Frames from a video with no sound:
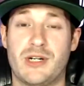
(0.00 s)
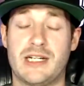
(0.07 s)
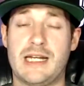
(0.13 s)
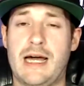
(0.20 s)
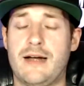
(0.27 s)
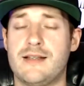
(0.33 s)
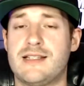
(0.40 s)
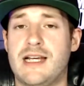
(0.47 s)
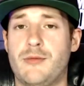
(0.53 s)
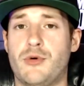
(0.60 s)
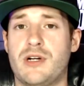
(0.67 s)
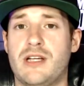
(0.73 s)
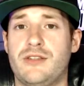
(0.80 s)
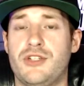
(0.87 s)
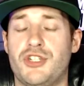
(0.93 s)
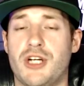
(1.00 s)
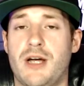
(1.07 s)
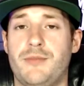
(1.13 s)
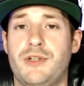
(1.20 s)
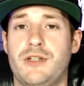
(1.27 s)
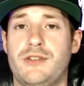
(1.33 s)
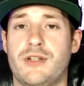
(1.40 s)
And how did Cyborg get the
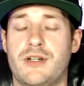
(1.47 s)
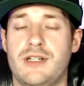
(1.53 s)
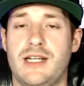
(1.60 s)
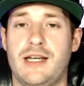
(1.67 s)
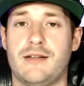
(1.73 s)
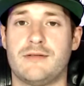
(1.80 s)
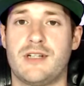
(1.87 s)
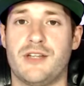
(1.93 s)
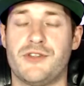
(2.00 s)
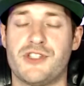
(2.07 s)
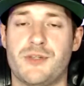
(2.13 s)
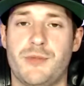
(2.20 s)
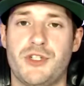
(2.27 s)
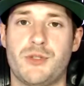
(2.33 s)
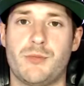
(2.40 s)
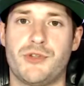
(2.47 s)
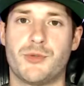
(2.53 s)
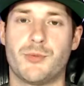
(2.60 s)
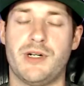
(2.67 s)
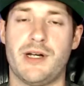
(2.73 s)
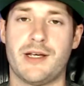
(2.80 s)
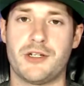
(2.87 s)
job done? Took her down. Got the submission with the
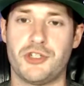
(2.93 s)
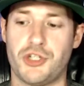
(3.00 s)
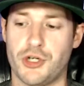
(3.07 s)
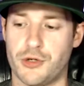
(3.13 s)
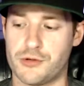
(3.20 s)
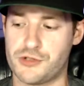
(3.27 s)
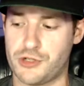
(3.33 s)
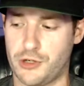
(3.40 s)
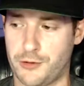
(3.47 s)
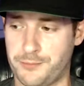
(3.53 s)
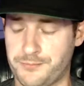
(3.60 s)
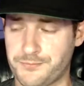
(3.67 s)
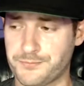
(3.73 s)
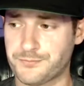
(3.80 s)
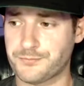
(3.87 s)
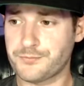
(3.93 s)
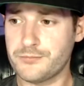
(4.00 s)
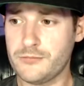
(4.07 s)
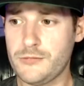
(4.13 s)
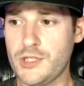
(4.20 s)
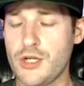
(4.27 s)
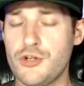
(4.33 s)
rear naked choke. So
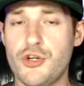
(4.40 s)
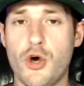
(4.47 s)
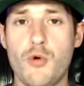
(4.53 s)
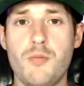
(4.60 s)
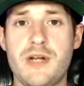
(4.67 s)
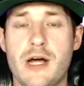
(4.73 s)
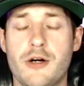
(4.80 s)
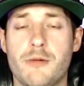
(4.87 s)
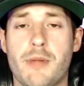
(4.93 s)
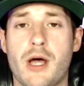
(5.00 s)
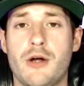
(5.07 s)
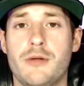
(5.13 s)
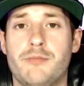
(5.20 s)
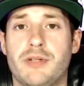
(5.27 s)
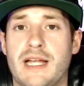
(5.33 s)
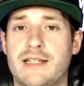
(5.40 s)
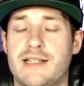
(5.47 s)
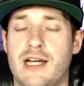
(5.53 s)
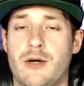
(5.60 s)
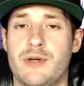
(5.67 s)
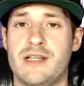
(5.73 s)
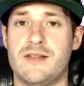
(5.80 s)
no doubt about it,
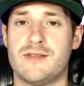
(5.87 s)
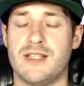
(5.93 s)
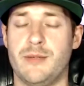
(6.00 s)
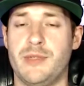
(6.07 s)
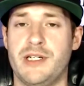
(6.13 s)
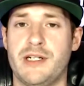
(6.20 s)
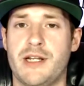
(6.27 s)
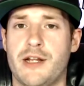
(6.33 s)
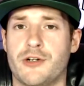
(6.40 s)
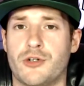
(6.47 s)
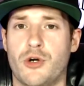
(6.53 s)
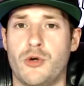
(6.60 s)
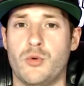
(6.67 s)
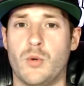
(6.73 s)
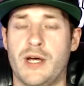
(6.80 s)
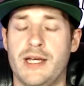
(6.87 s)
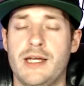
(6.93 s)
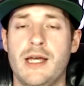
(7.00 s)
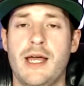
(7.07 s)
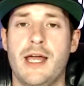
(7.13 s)
Blencowe is limited in her own way.